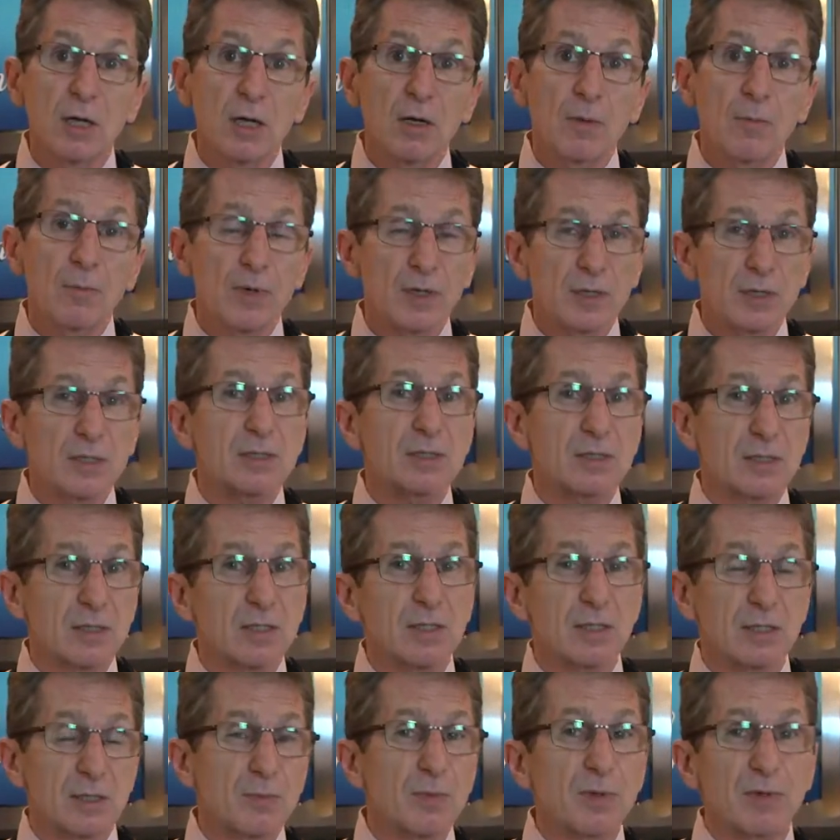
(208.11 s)
but
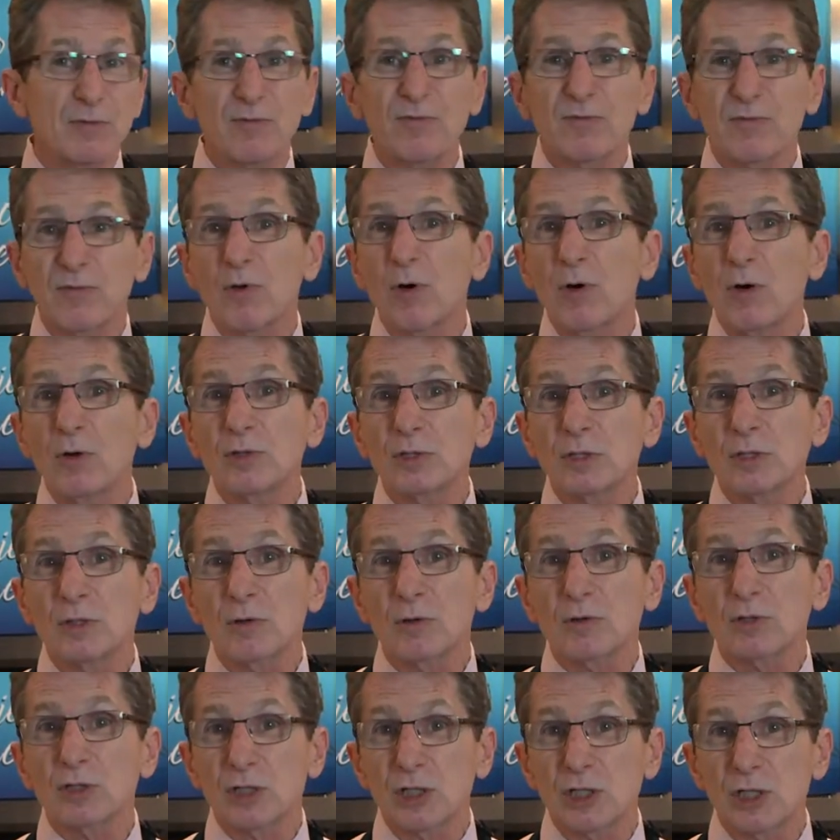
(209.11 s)
it's been frozen
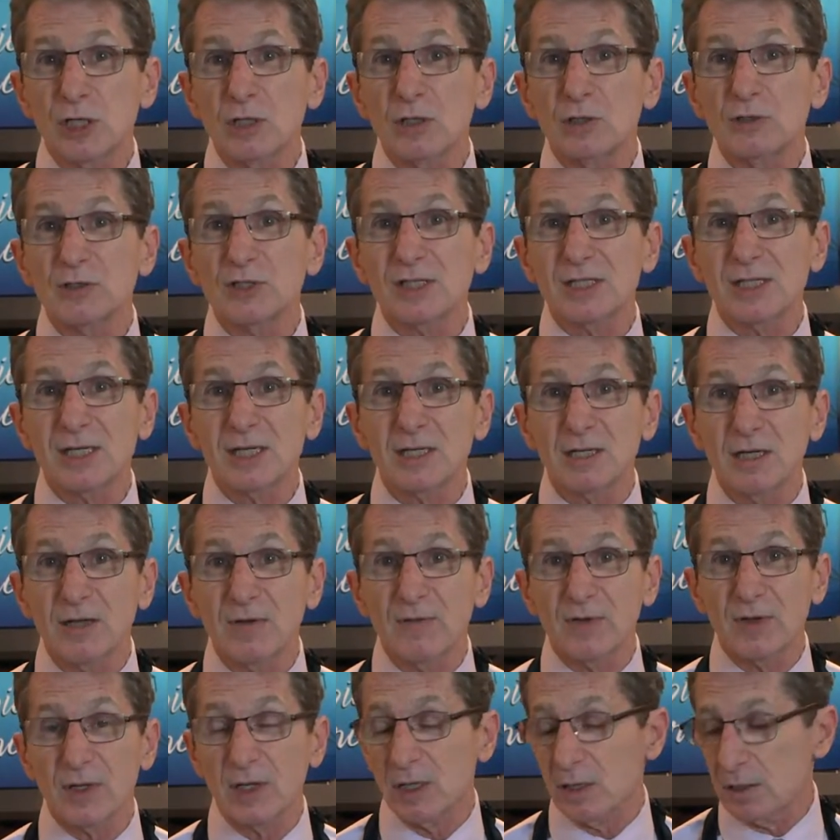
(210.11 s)
or chilled
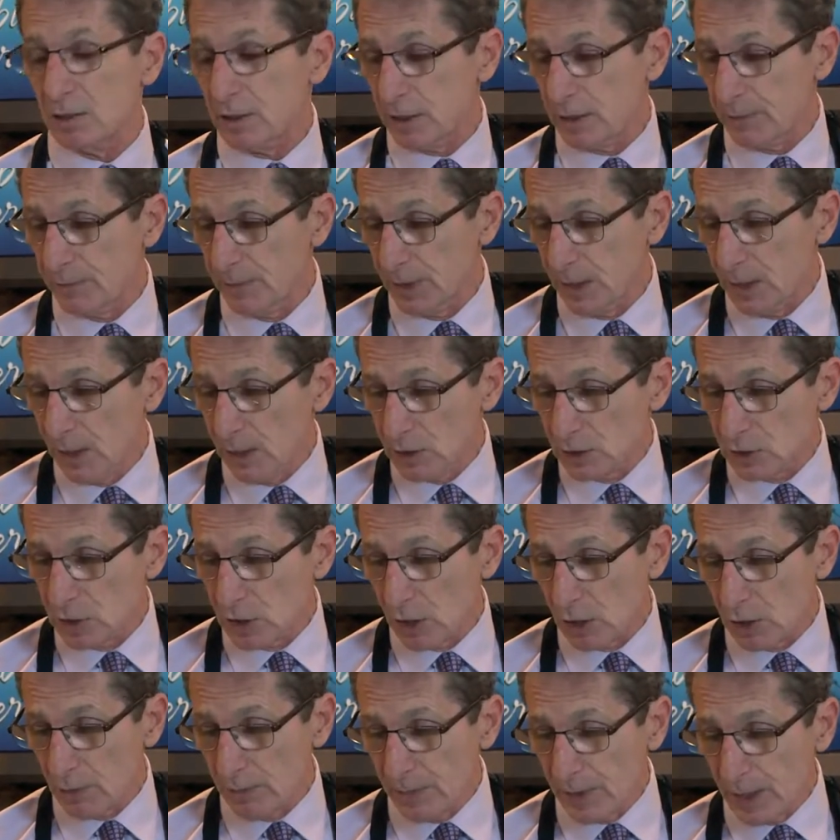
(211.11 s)
significantly.
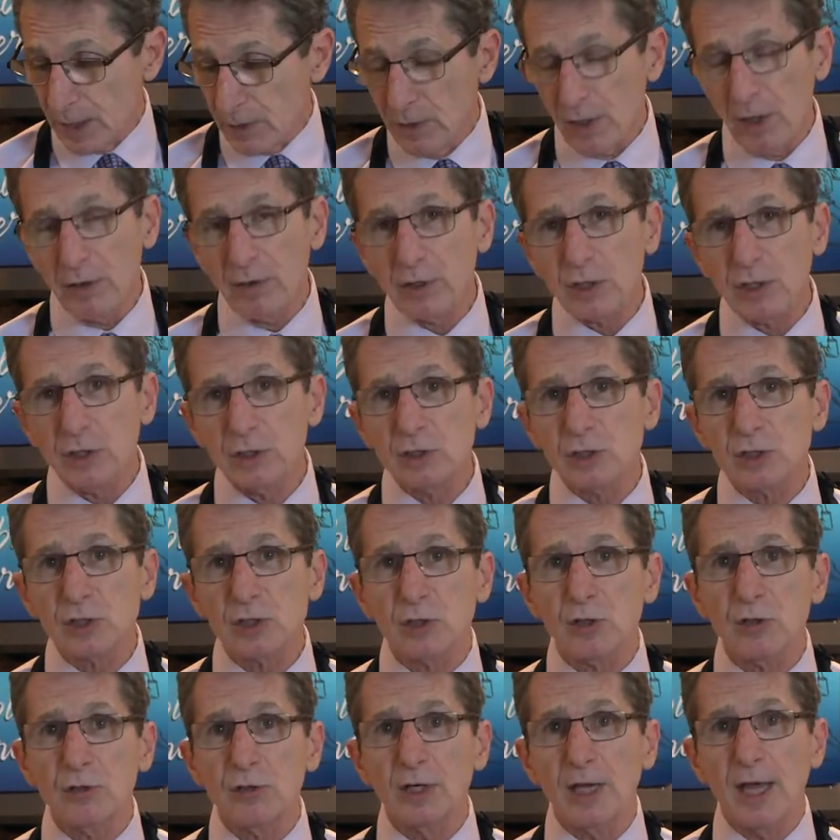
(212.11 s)
So the other
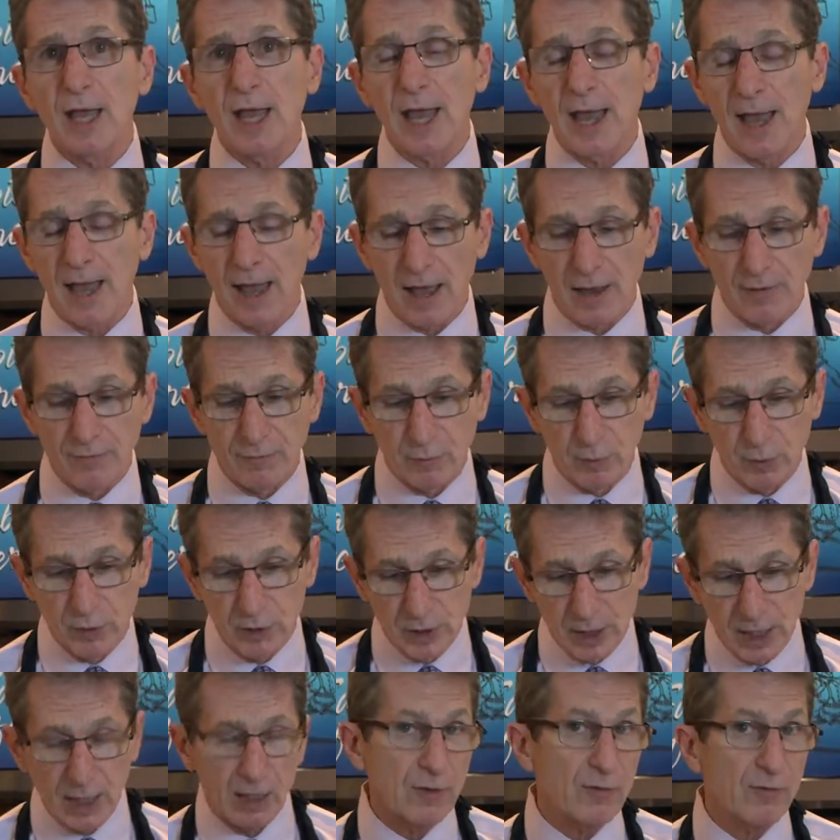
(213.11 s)
concern you have when
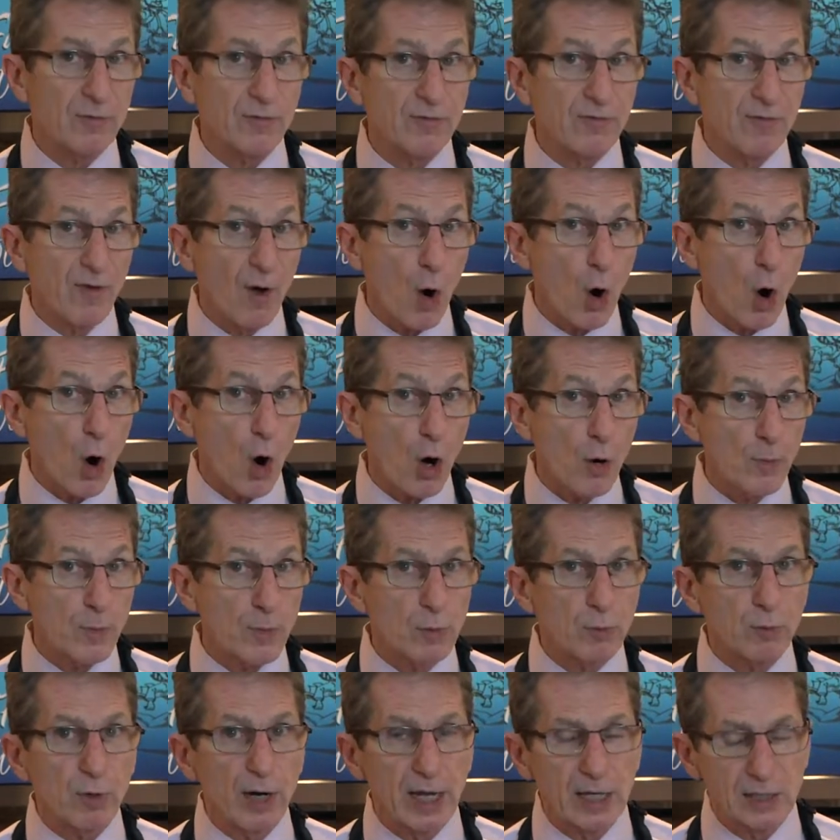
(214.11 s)
you get a
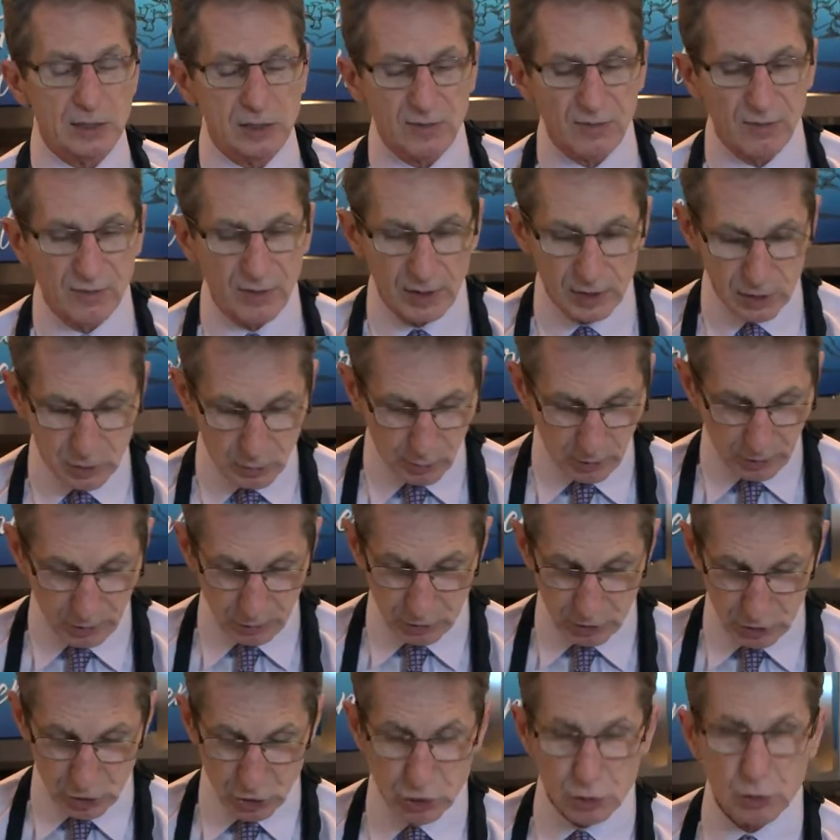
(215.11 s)
farm-raised fish, whether
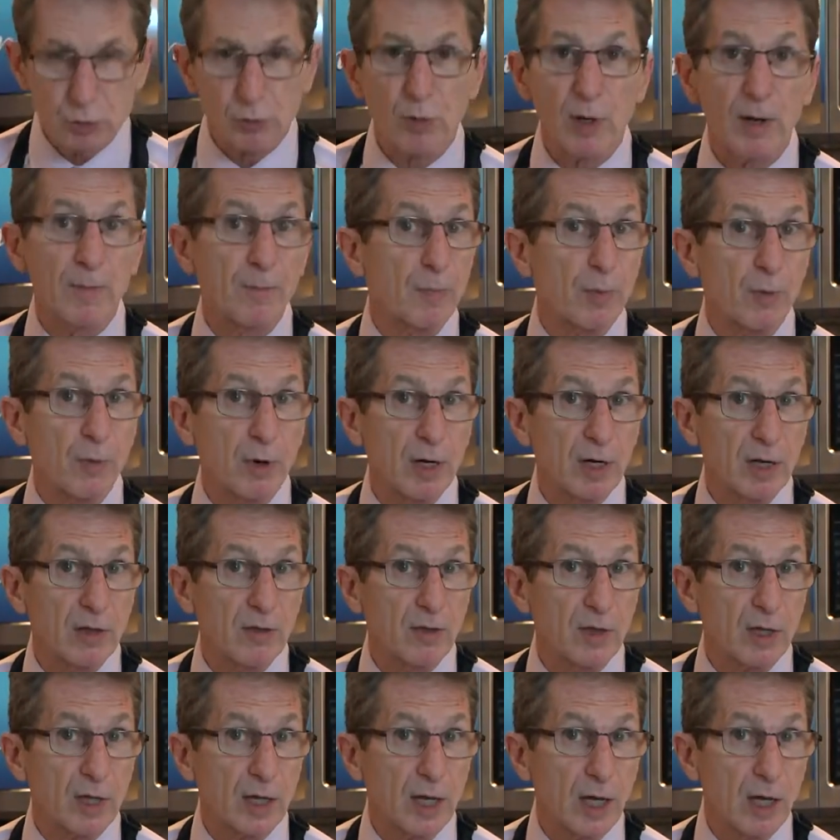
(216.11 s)
it's shrimp or
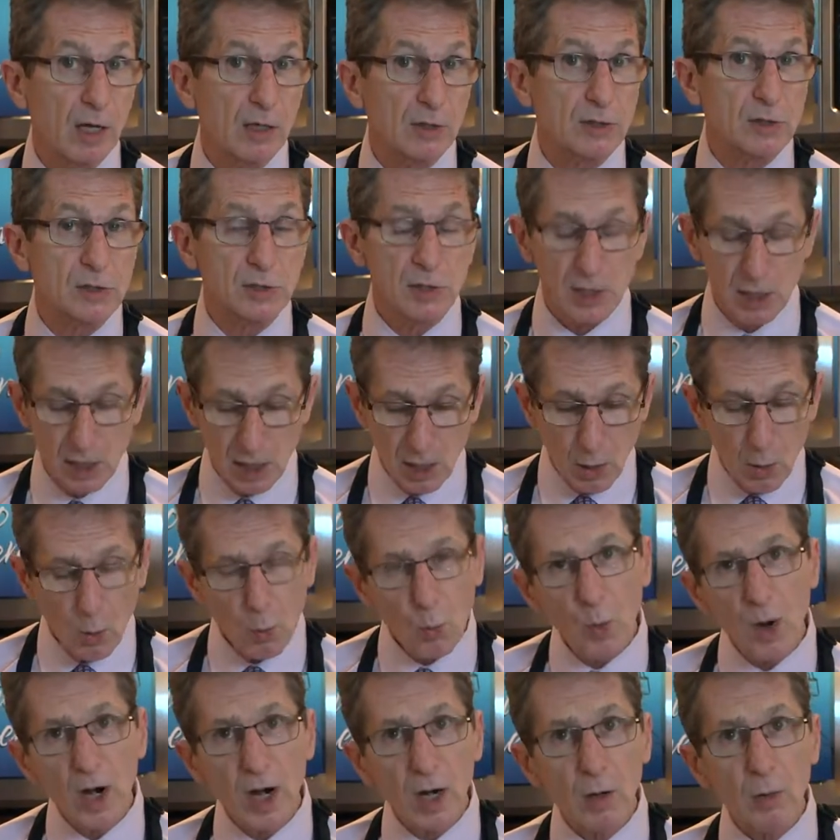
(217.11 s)
anything else,
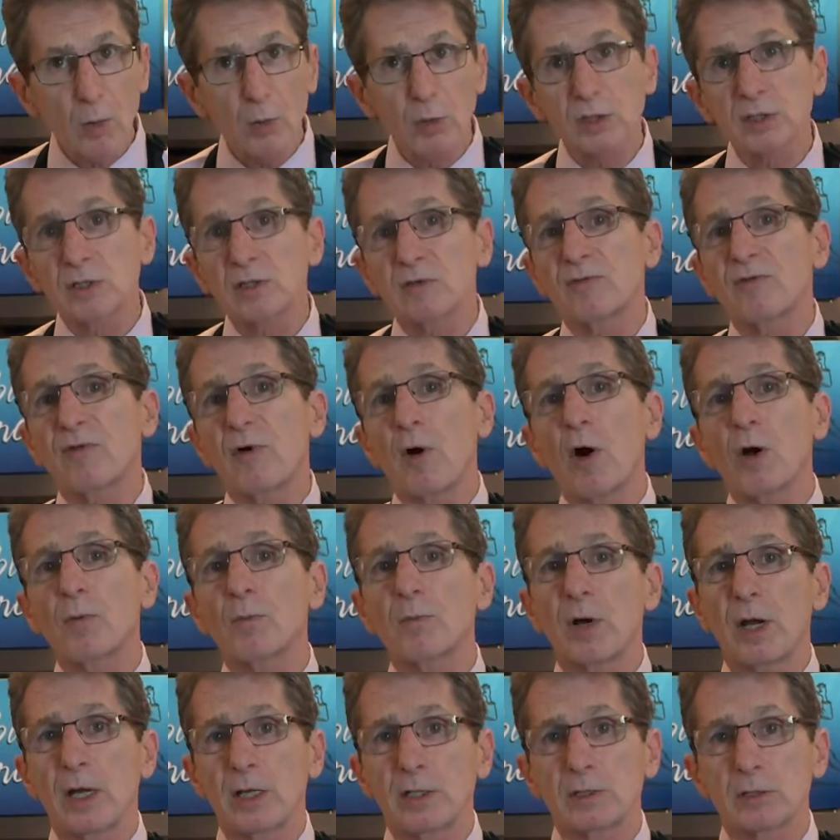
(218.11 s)
where was it
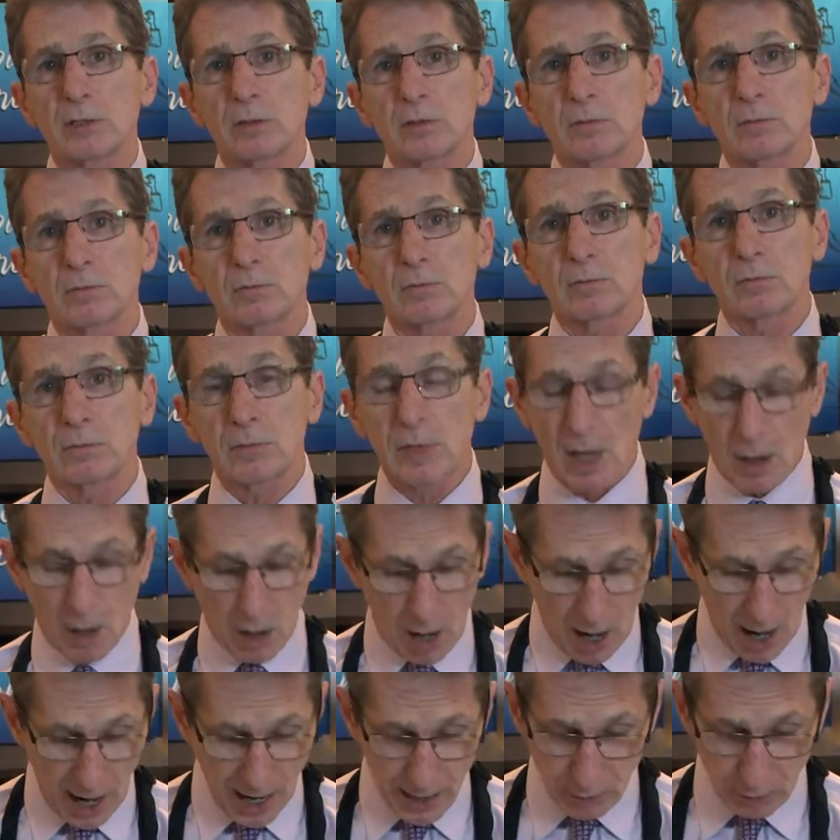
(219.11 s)
farm-raised? Now,
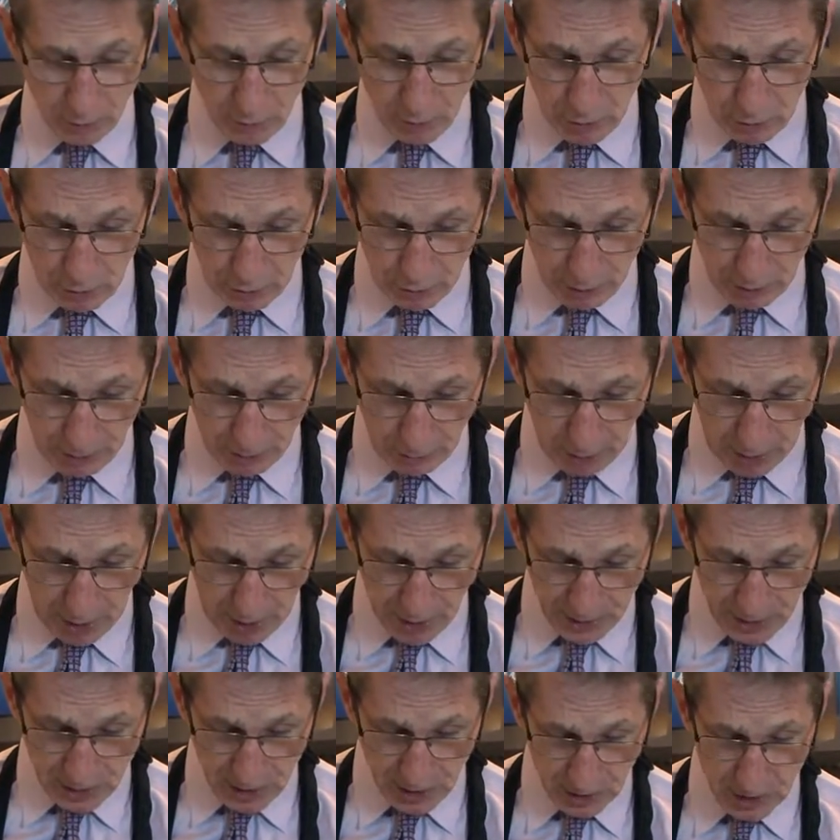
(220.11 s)
I don't know the
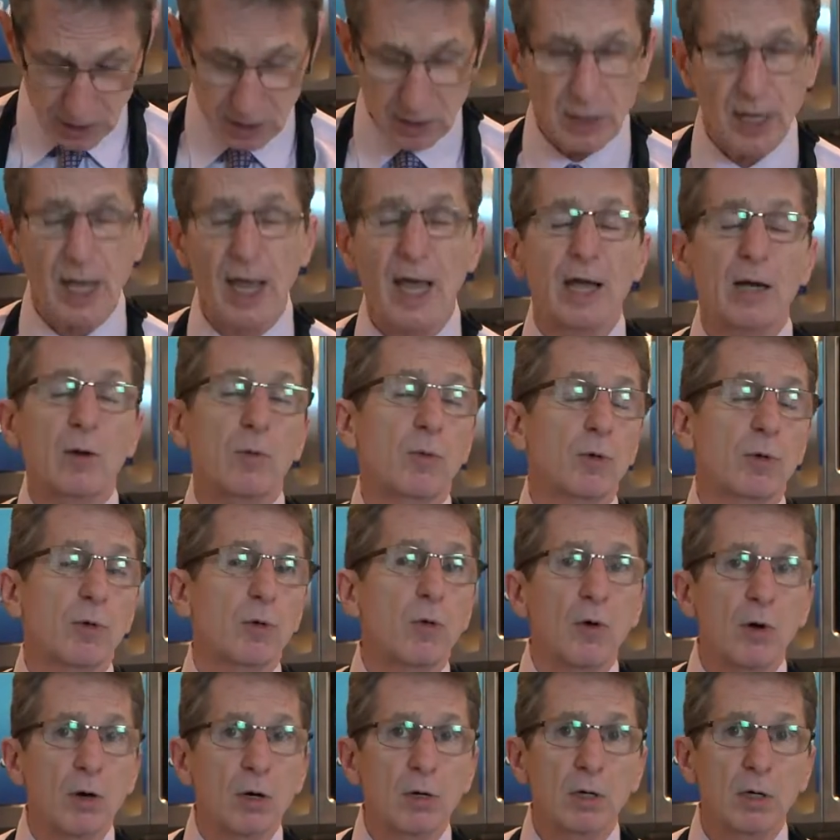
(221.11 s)
process in
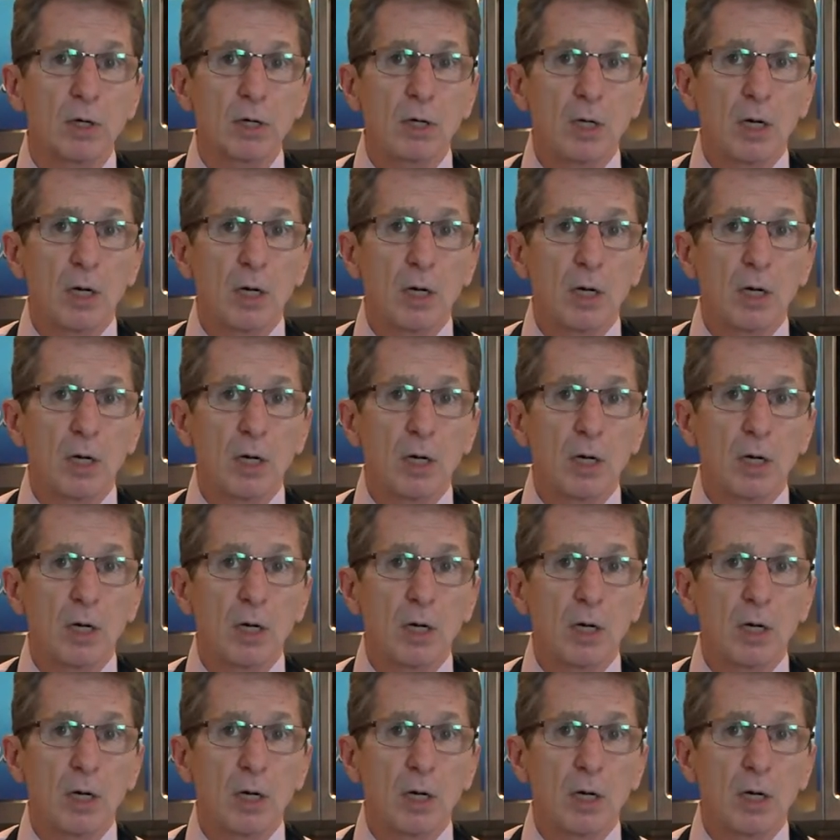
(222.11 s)
Ecuador.